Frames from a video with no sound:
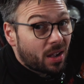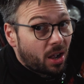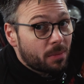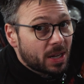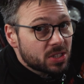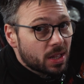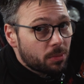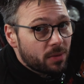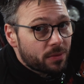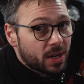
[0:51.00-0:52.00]
I imagine they
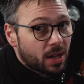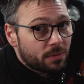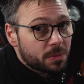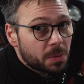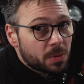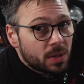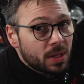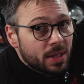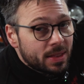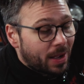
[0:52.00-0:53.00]
weren't very comfortable.
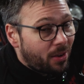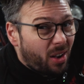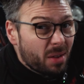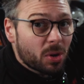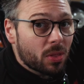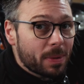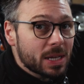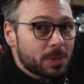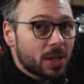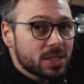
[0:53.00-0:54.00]
Now, I'm not the
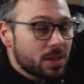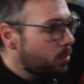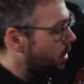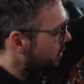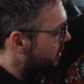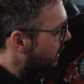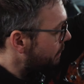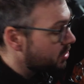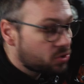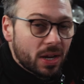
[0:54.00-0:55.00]
best person in the world to
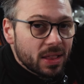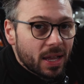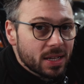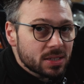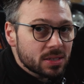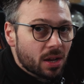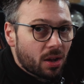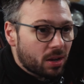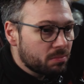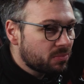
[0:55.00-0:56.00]
demonstrate this.
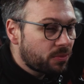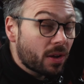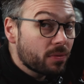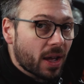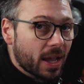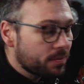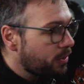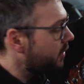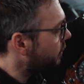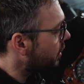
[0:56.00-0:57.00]
I'm 5'8",
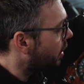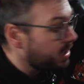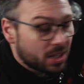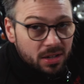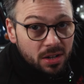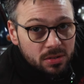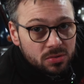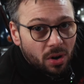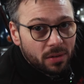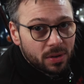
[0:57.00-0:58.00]
5'9", and can
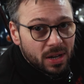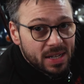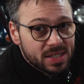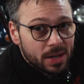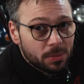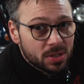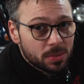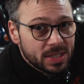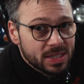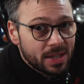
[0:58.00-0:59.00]
drive an
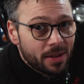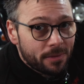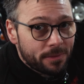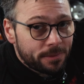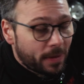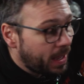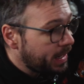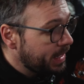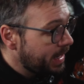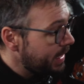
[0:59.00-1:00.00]
XK120 fairly